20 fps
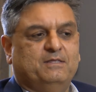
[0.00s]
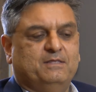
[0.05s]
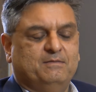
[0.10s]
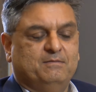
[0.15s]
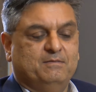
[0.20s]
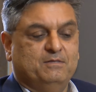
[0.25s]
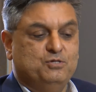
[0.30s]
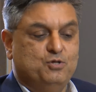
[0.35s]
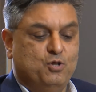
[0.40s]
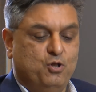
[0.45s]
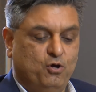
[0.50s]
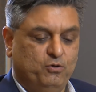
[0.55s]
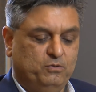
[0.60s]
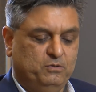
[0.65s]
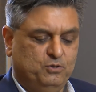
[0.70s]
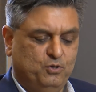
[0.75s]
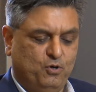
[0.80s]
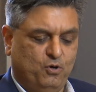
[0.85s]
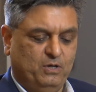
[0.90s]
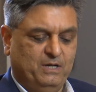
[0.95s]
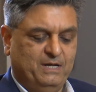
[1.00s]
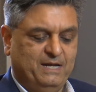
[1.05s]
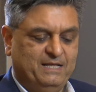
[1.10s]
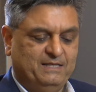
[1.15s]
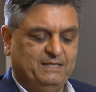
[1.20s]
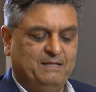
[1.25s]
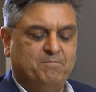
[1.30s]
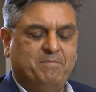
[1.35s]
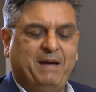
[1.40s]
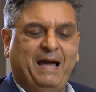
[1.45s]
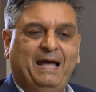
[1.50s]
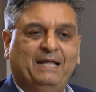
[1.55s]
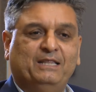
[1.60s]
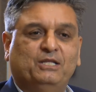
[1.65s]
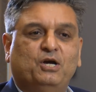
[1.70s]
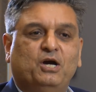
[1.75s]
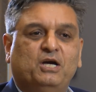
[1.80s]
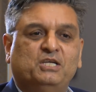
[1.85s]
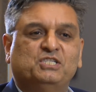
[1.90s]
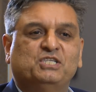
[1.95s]
not let the
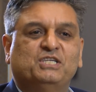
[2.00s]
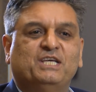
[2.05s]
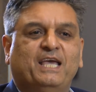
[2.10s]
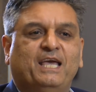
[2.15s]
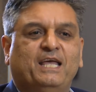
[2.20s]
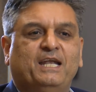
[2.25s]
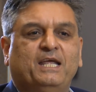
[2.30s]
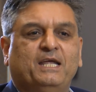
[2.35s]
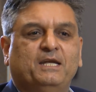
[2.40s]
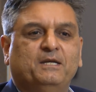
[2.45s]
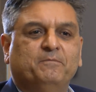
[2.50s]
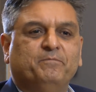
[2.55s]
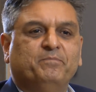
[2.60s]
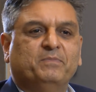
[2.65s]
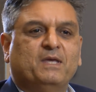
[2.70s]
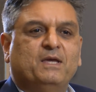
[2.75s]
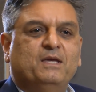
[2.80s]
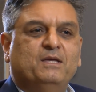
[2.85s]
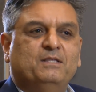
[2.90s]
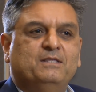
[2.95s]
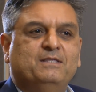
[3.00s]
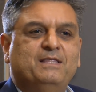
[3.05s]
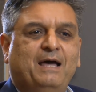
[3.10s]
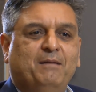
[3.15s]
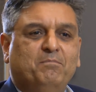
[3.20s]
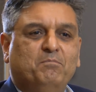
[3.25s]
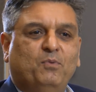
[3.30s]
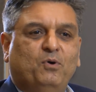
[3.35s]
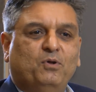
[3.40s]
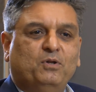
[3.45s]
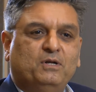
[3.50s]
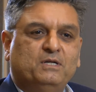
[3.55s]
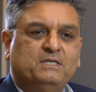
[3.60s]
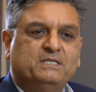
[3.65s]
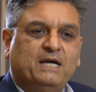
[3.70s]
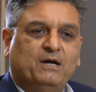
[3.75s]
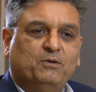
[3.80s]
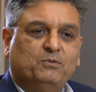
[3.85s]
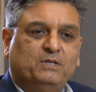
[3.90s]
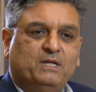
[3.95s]
bad guys get in. That model
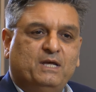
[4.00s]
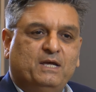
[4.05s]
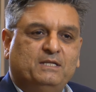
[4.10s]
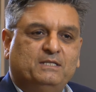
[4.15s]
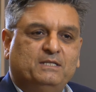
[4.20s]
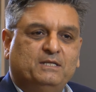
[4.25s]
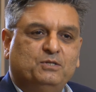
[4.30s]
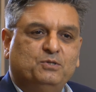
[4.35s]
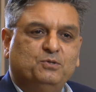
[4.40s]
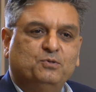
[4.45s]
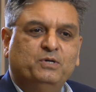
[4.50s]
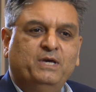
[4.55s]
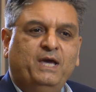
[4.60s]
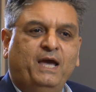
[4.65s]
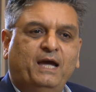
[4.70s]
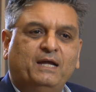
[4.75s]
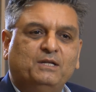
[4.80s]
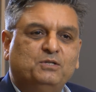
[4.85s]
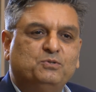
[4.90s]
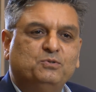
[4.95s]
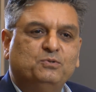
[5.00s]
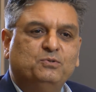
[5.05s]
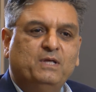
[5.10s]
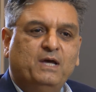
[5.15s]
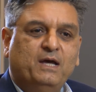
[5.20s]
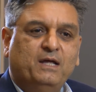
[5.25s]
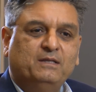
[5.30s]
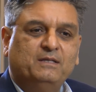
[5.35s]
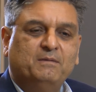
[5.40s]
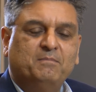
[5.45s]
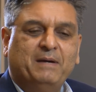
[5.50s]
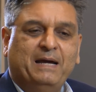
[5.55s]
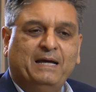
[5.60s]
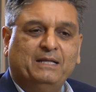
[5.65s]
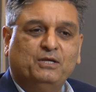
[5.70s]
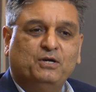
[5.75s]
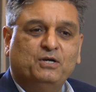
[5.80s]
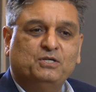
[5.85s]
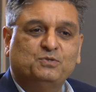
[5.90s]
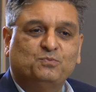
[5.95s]
is outdated. You can't do that. The
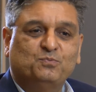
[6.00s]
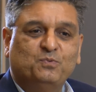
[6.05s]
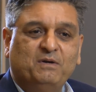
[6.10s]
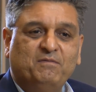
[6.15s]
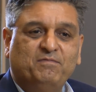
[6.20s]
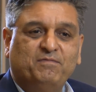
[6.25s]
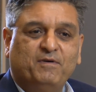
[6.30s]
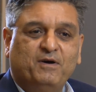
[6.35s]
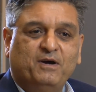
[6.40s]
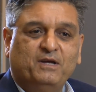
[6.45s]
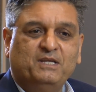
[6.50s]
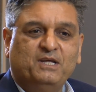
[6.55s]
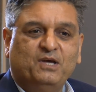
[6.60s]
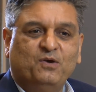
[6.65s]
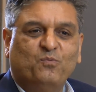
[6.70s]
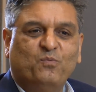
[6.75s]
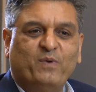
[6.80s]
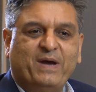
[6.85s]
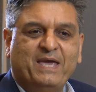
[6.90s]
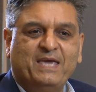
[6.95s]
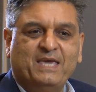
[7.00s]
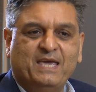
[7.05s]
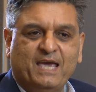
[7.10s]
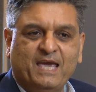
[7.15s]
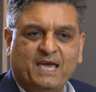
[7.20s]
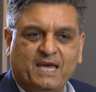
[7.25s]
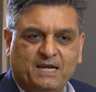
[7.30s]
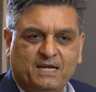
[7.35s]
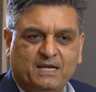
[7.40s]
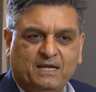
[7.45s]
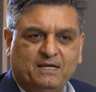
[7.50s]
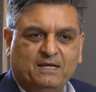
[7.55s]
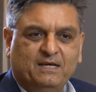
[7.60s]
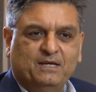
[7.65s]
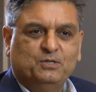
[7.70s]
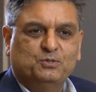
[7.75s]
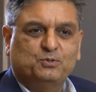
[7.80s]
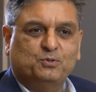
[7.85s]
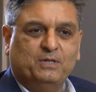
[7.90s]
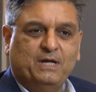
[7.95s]
bad guys will find a way in.
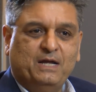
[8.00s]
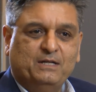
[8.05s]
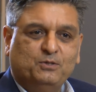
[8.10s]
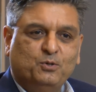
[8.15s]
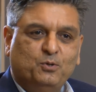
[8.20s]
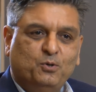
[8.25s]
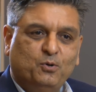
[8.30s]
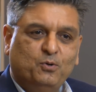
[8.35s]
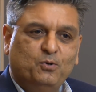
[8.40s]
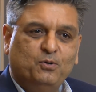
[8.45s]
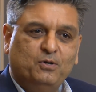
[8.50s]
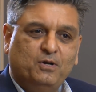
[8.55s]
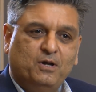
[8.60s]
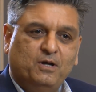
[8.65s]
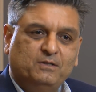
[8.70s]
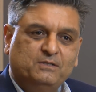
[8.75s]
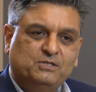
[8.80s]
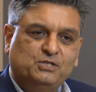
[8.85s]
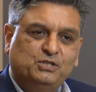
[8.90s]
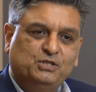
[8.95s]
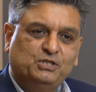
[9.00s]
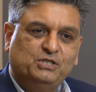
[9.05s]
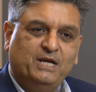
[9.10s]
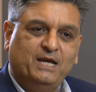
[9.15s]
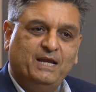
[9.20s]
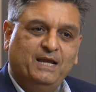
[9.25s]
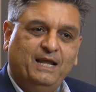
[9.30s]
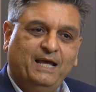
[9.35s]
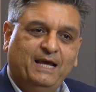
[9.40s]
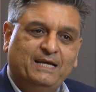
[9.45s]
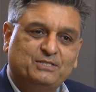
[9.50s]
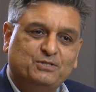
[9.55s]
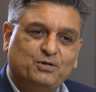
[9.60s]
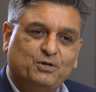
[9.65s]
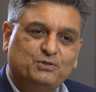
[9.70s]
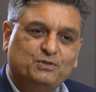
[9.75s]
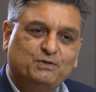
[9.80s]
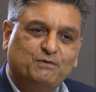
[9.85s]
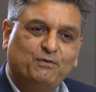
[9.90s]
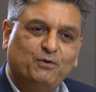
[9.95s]
So that coconut shell has
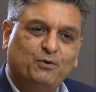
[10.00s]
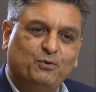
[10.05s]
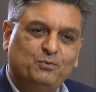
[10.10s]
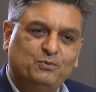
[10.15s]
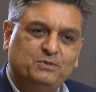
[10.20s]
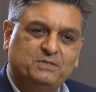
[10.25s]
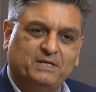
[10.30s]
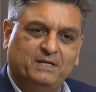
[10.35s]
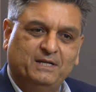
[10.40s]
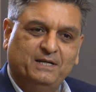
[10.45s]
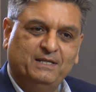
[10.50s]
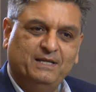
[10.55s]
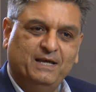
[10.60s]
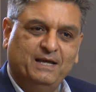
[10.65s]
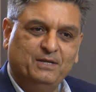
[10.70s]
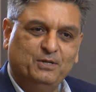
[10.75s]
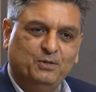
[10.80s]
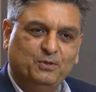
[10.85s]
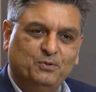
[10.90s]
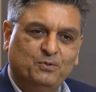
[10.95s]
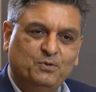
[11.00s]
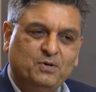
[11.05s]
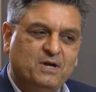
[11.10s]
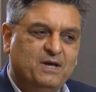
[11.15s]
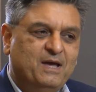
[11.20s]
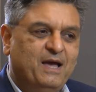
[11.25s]
lots of holes in it and you